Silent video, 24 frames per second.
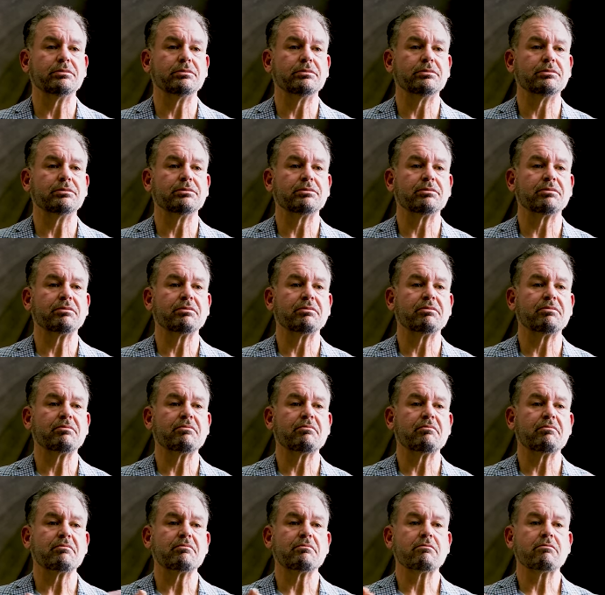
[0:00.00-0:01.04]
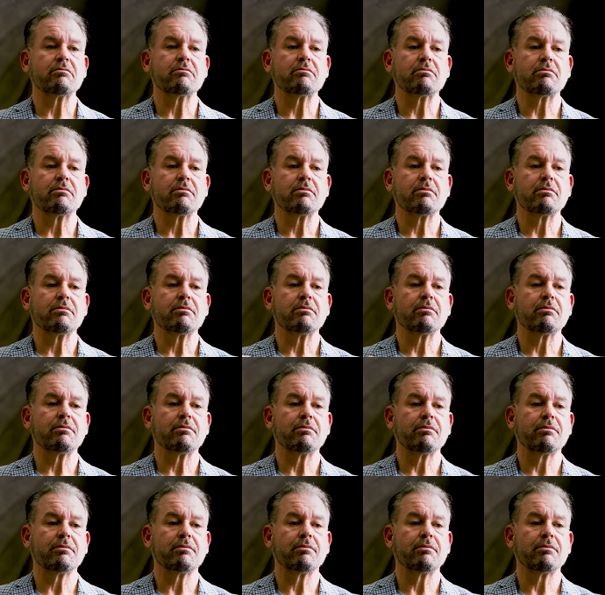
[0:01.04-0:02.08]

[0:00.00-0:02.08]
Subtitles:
(no one is talking)